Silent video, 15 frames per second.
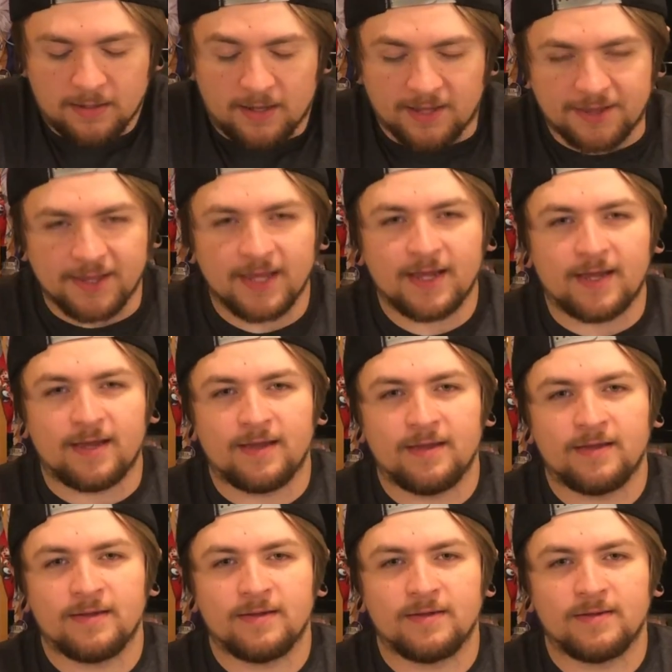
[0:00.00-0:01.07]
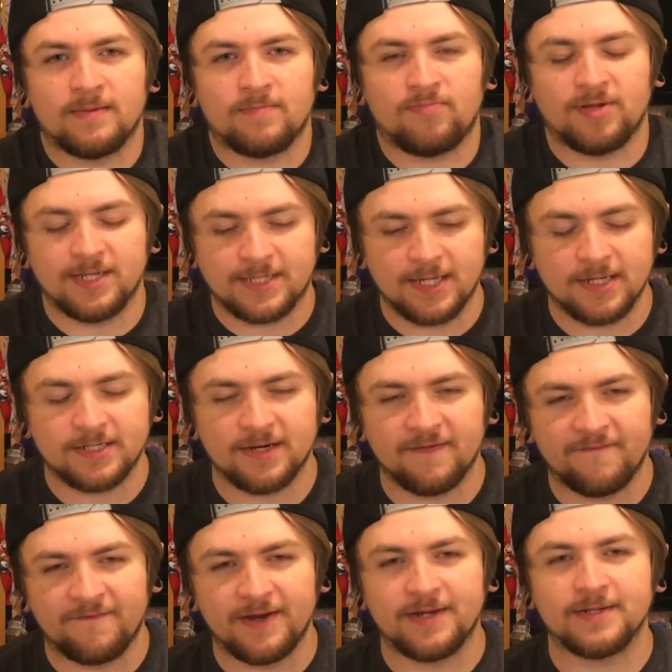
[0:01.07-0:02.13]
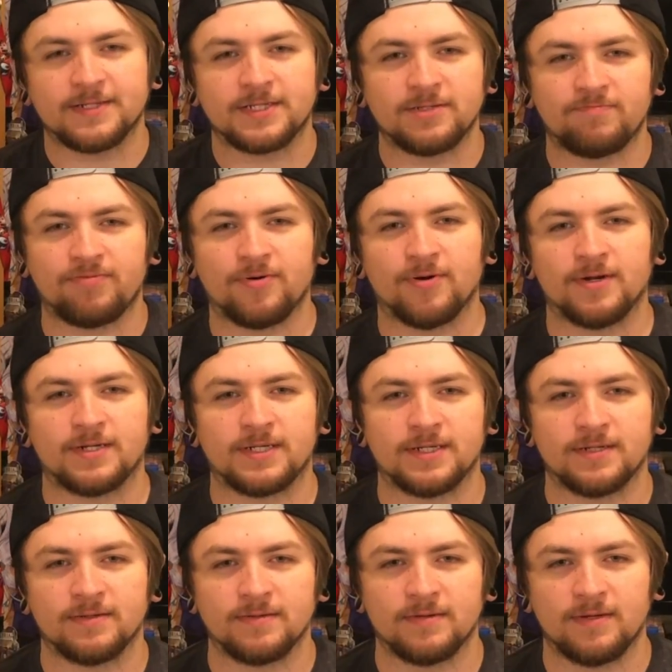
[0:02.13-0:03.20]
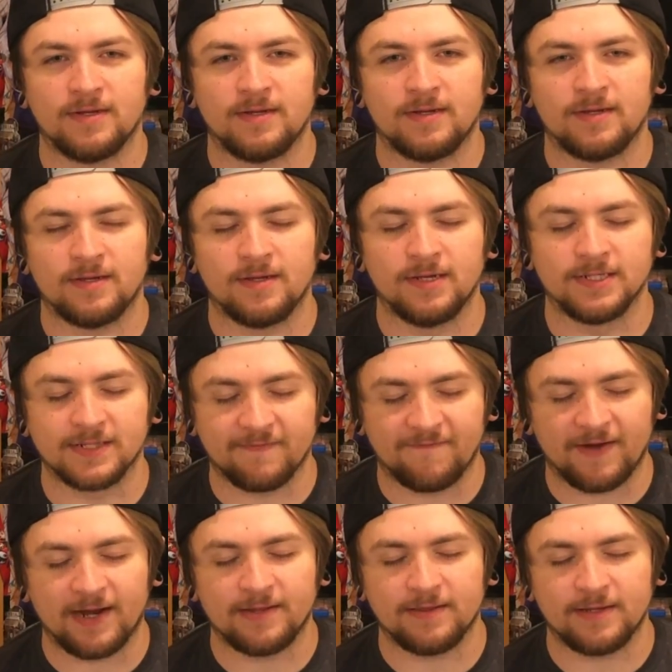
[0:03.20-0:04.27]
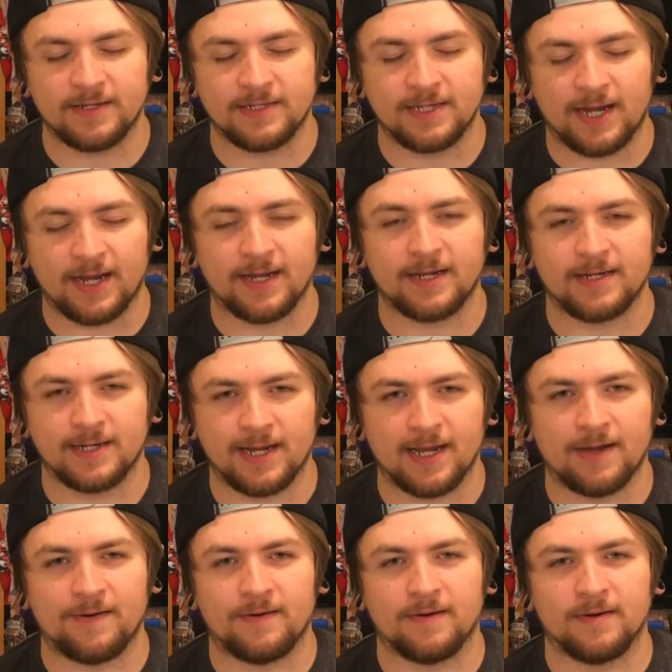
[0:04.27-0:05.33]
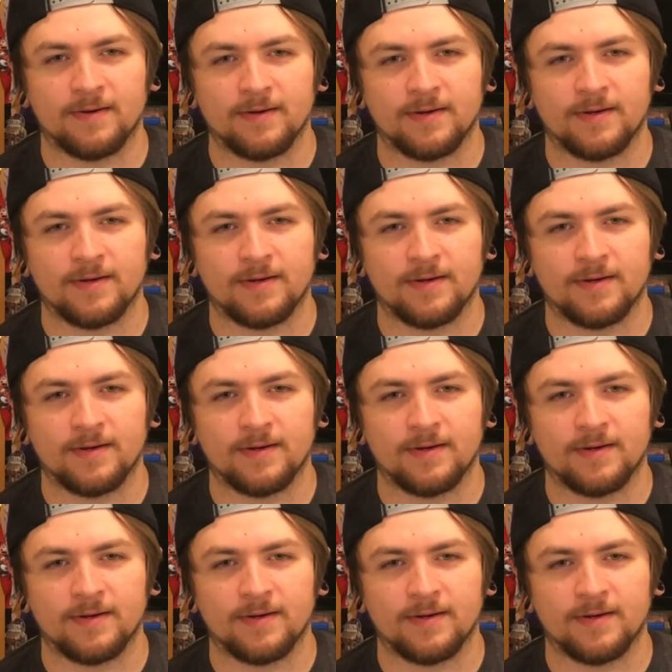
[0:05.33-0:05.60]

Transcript: I think PlayStation Vita support is finally dying down.